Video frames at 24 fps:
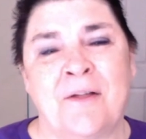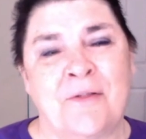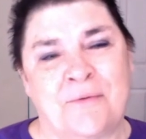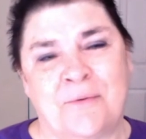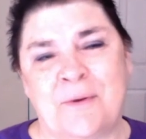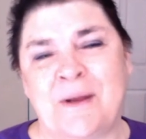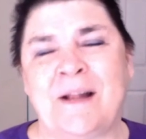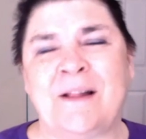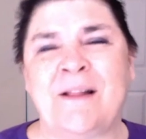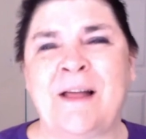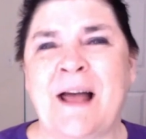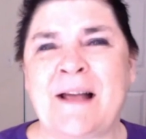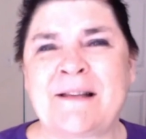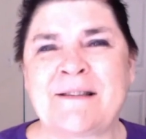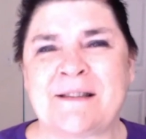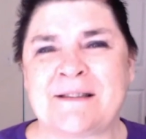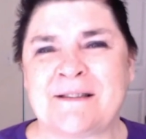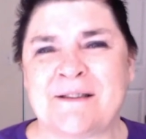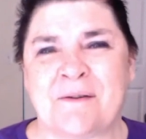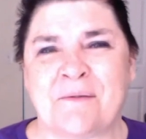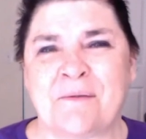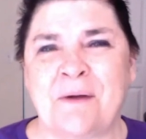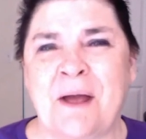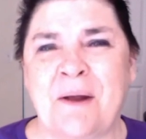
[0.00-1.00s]
three
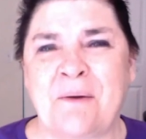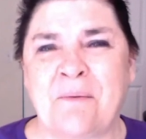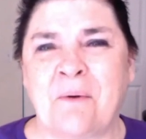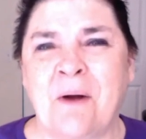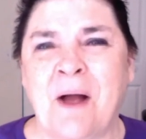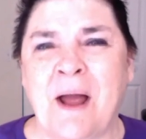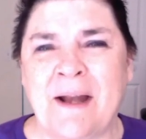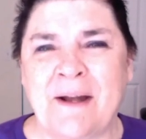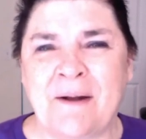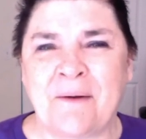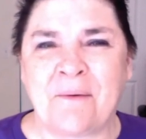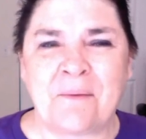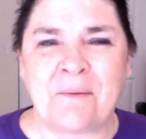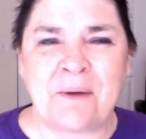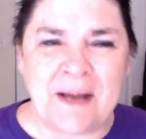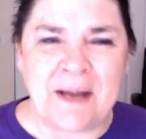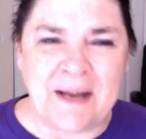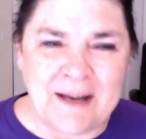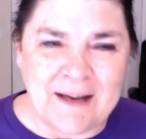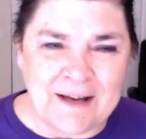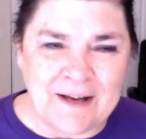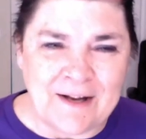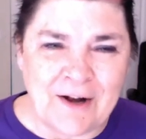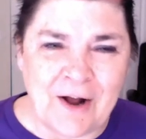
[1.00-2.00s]
glasses of red wine a
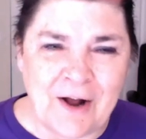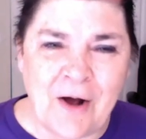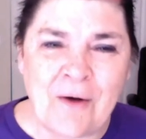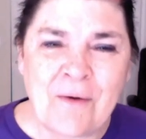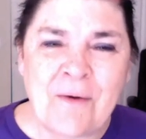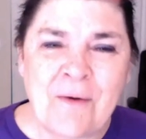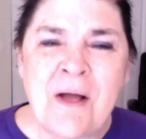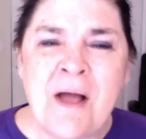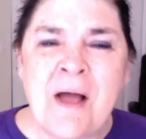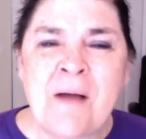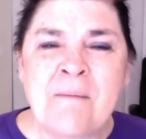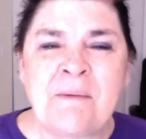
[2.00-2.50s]
week you know